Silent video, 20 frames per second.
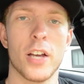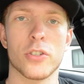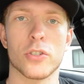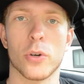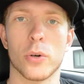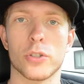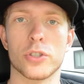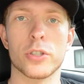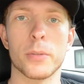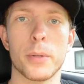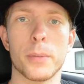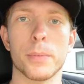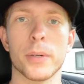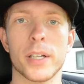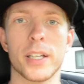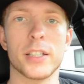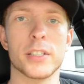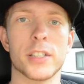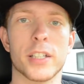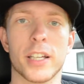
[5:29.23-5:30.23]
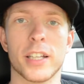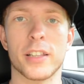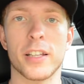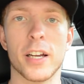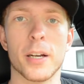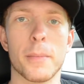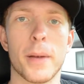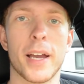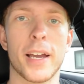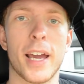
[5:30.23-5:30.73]
So it should be pretty easy to get
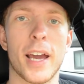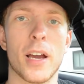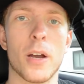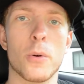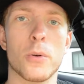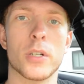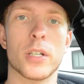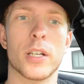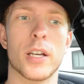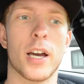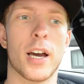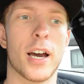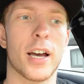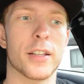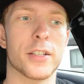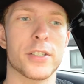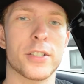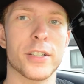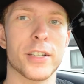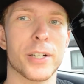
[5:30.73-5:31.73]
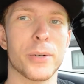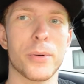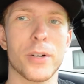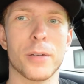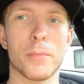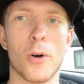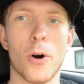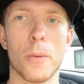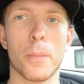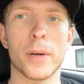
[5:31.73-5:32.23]
the airbag out. The steering
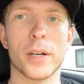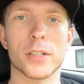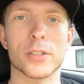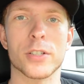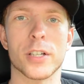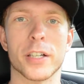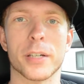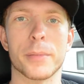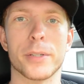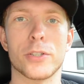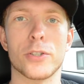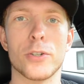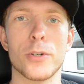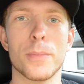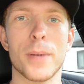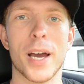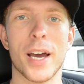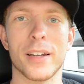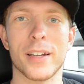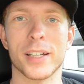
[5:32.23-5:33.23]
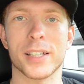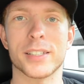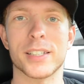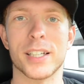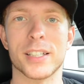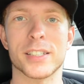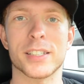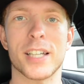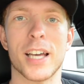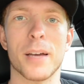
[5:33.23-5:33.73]
wheel, I'm hoping it's not going to be too bad. Like I
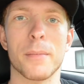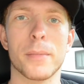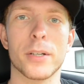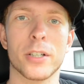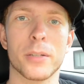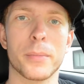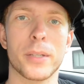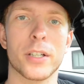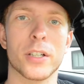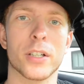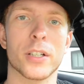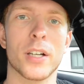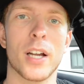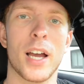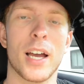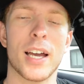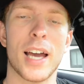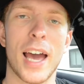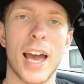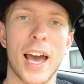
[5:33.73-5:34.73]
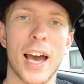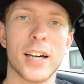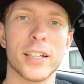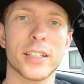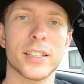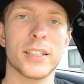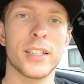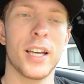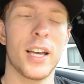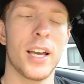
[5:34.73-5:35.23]
said, it's a 10mm Allen.